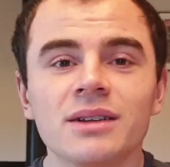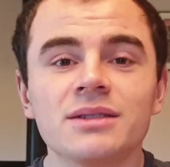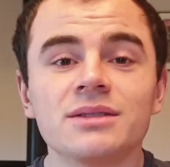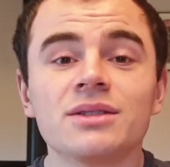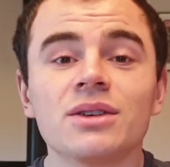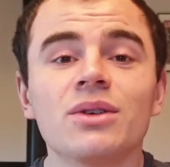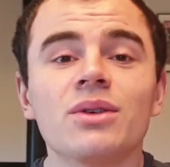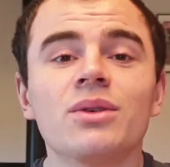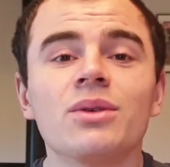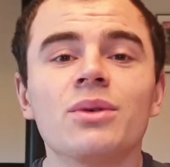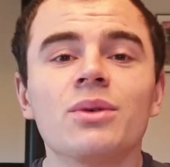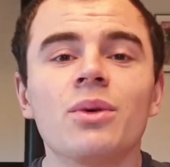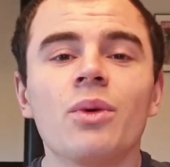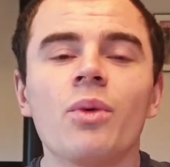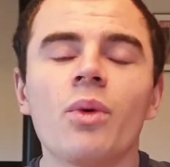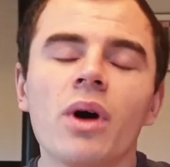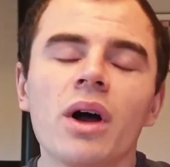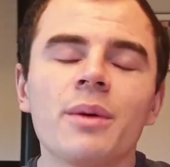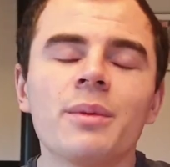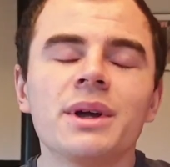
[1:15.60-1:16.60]
So
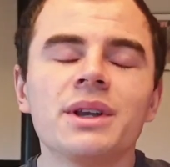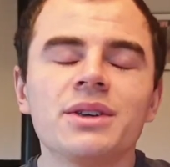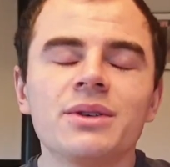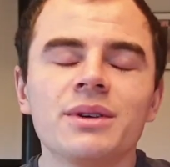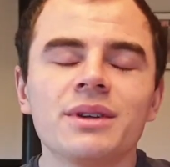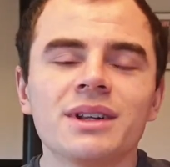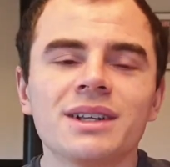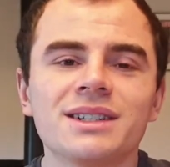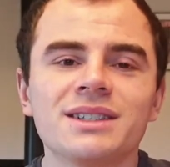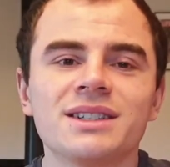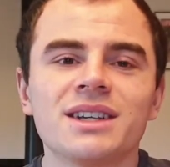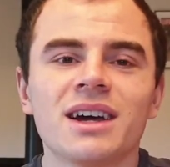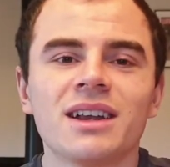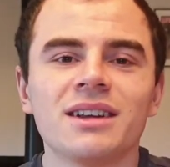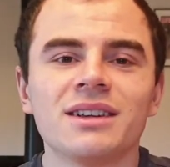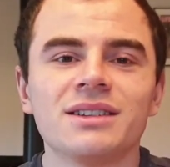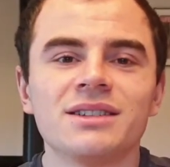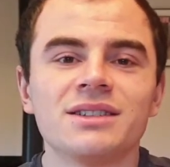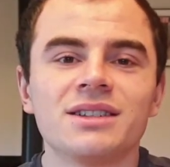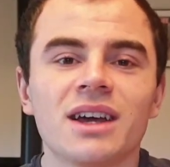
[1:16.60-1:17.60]
why am I doing this
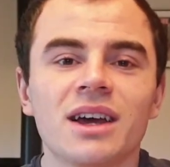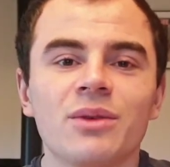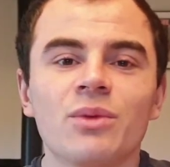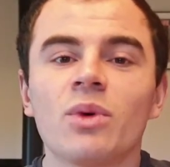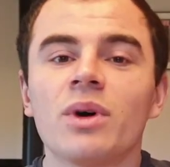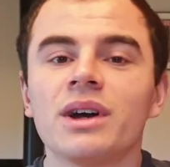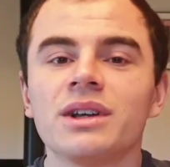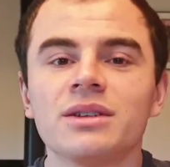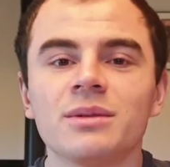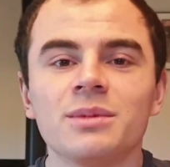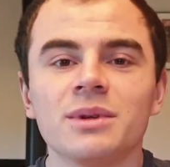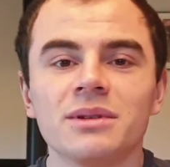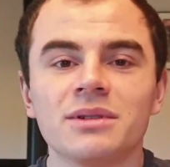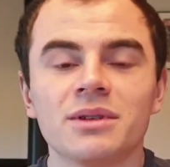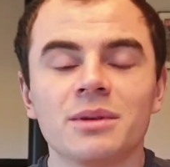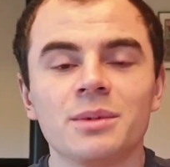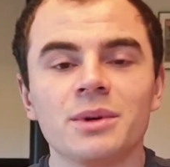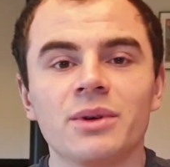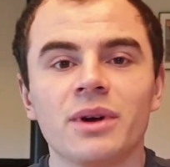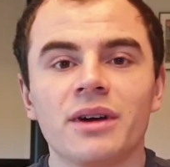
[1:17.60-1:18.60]
challenge and why
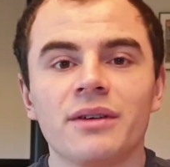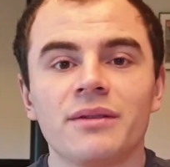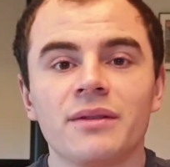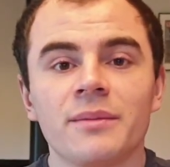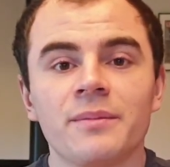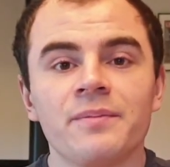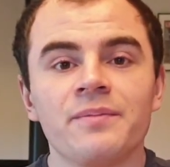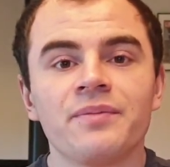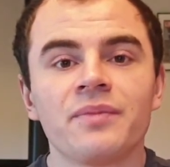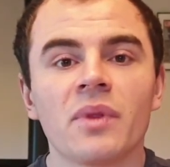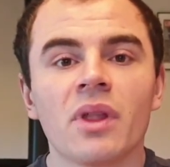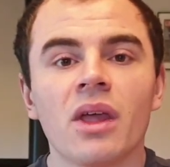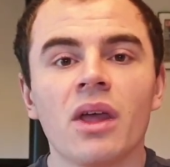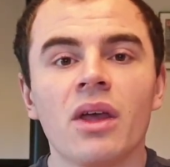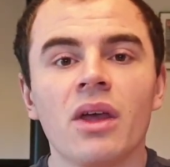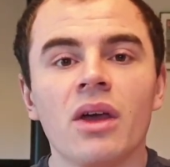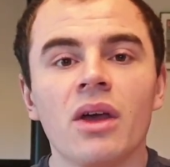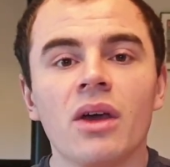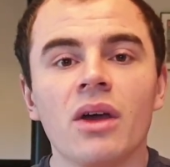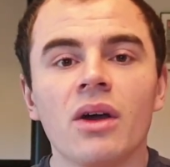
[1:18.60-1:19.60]
WWF?
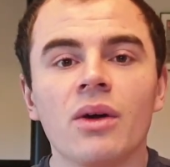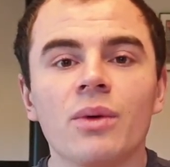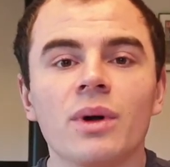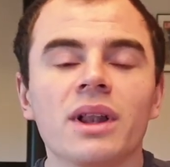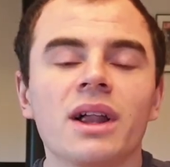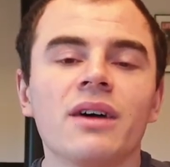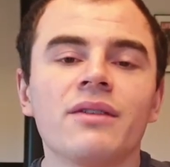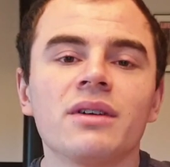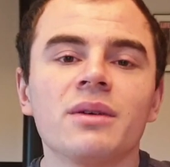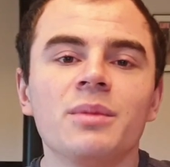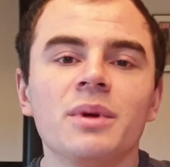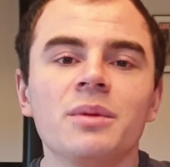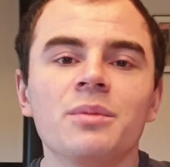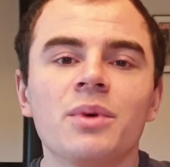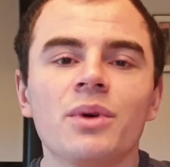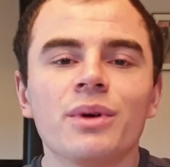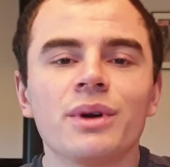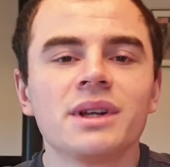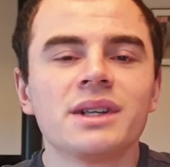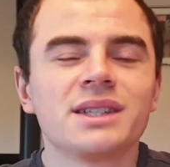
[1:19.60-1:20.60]
Well, having been
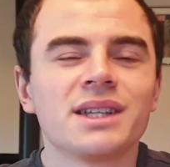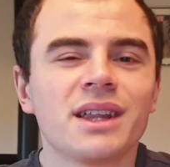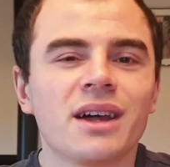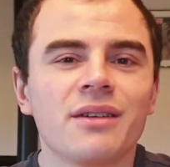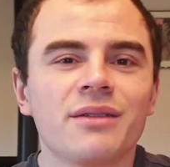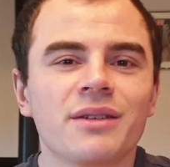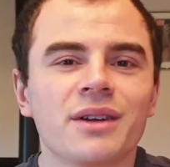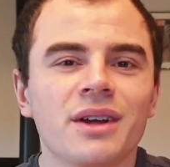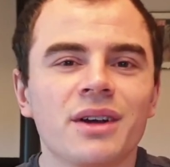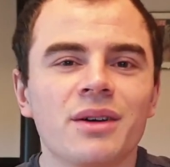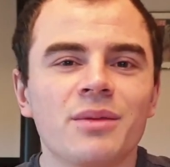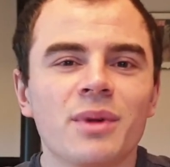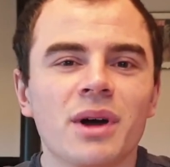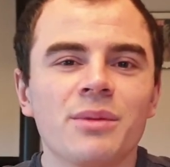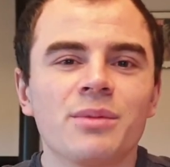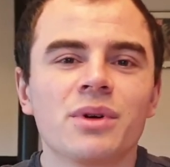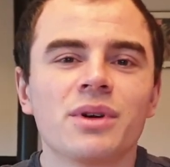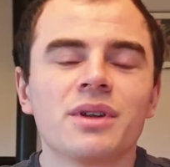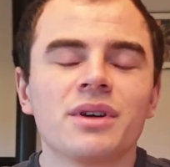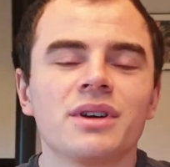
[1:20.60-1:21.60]
born in South Africa, my
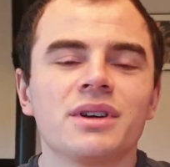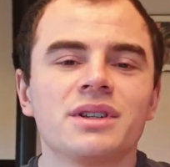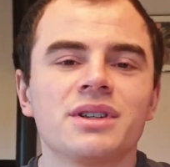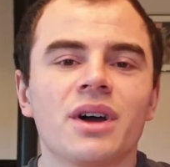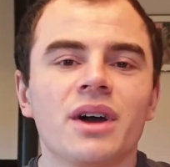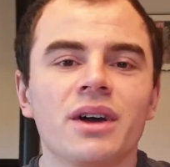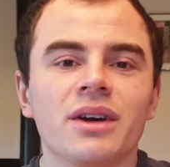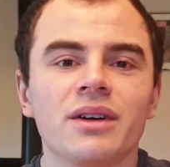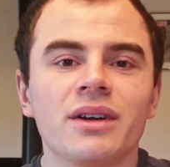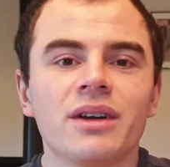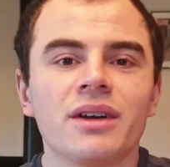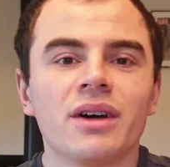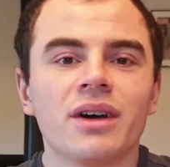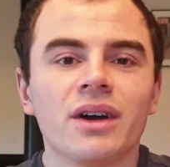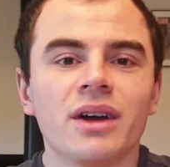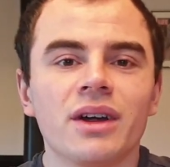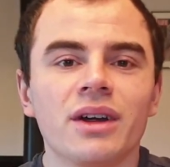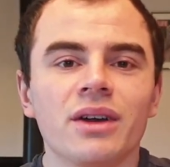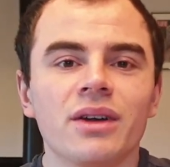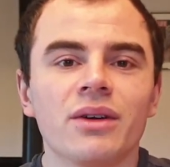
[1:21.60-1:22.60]
brother Tyrone and
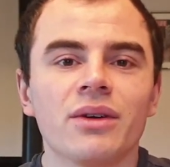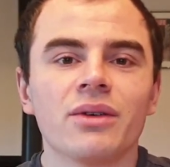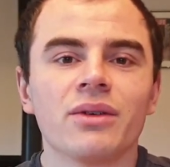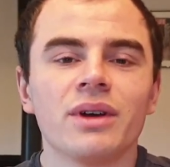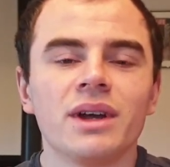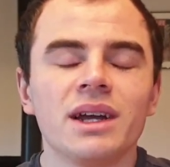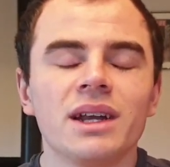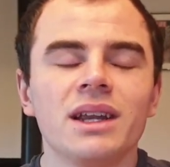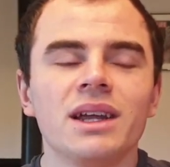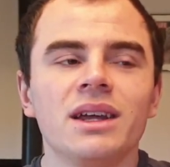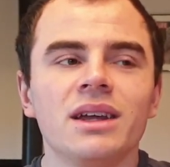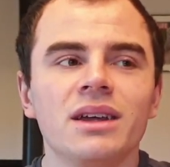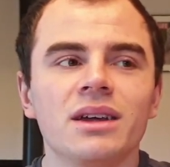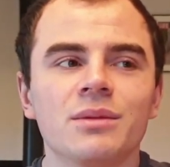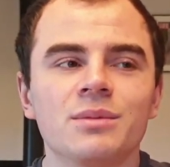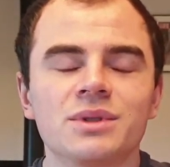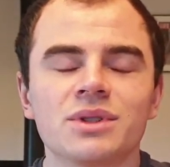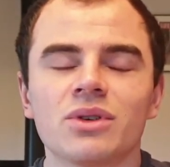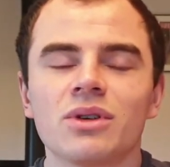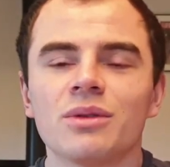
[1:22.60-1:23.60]
I really
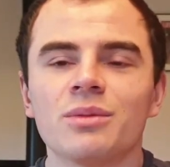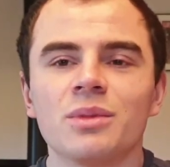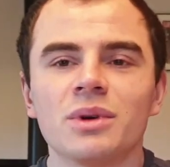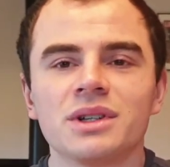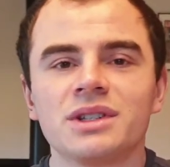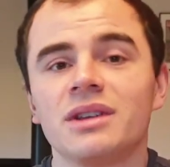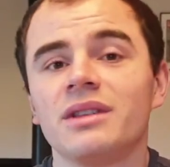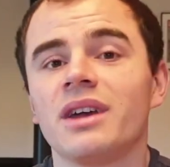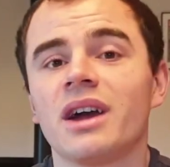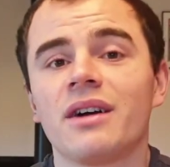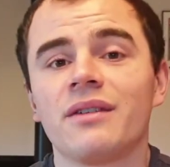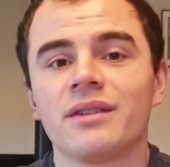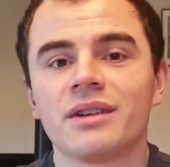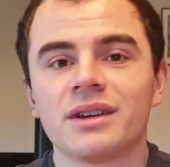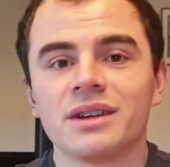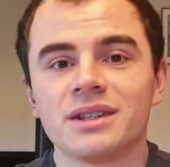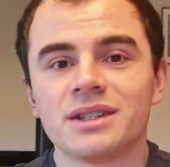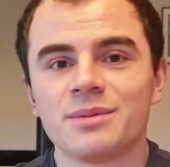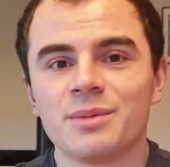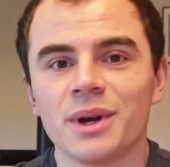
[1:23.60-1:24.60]
absorbed much of the African
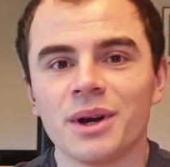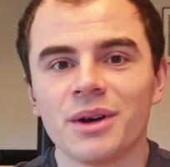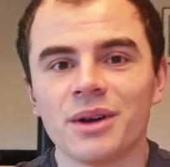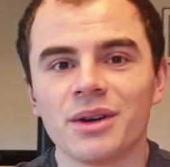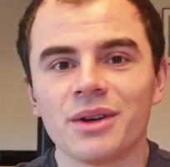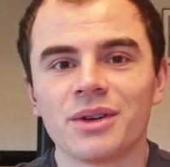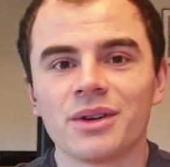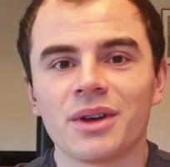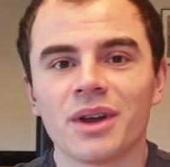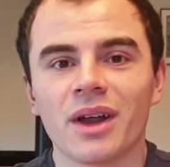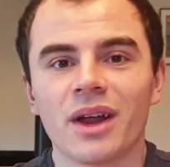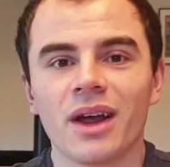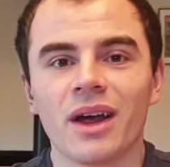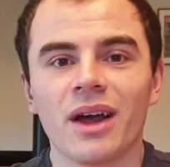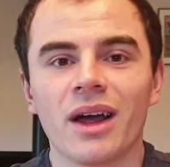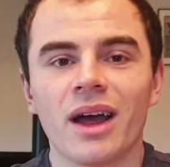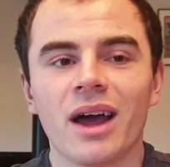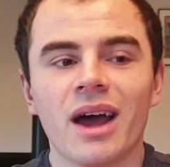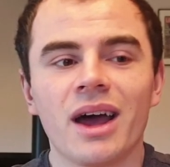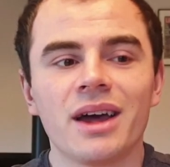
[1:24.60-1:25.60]
spirit,
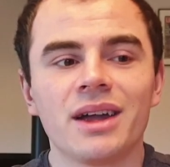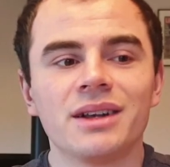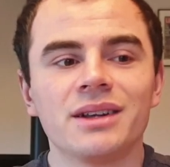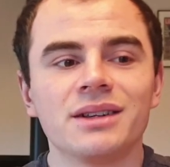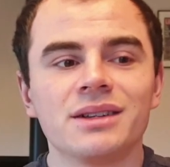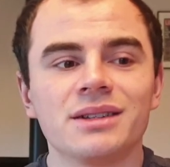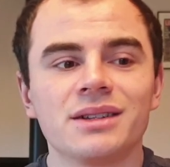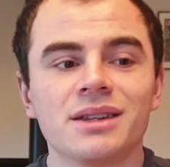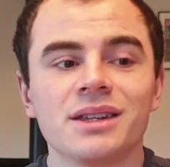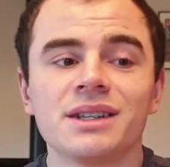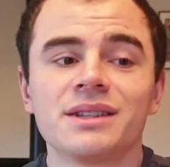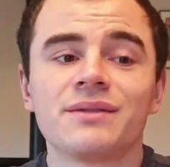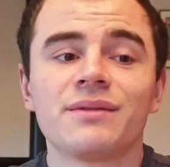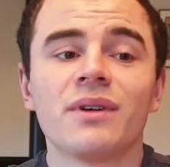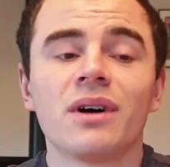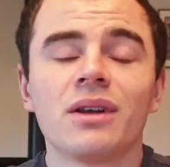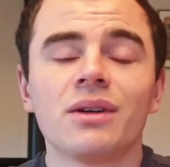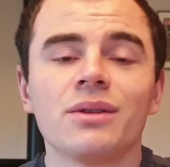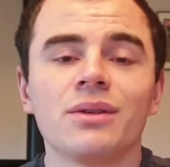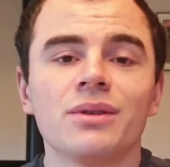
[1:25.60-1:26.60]
and this
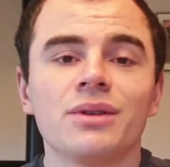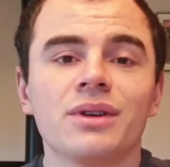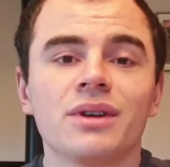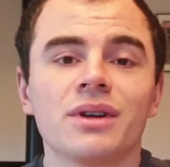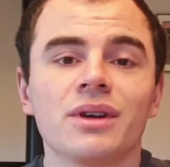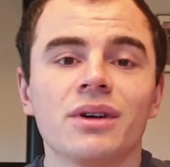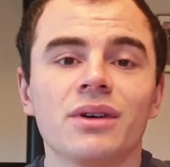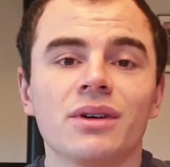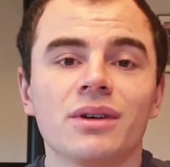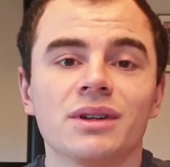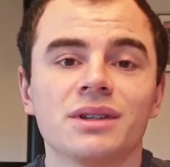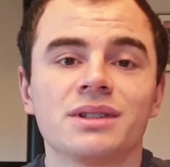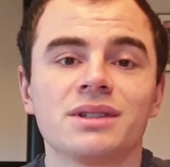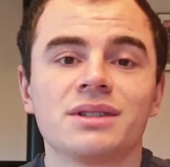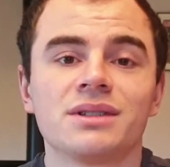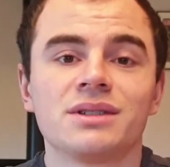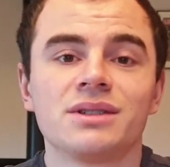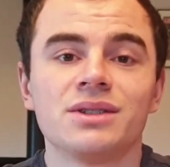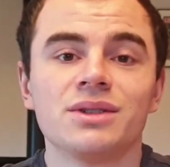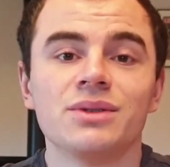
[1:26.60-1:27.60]
followed us
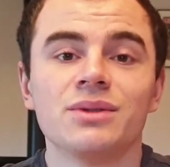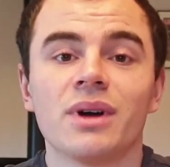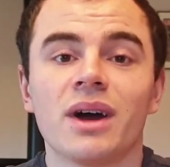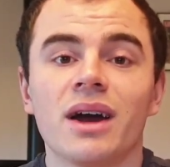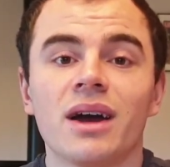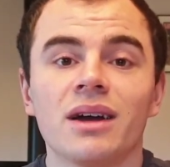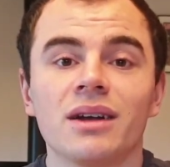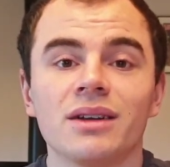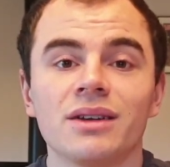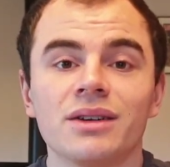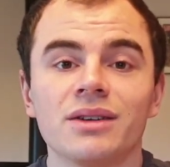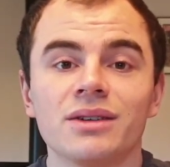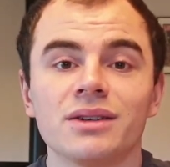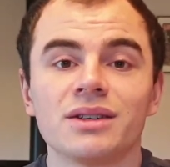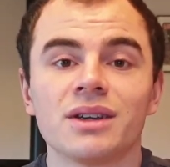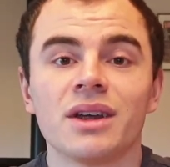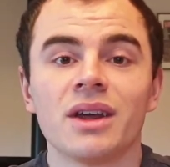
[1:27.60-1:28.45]
to Ireland.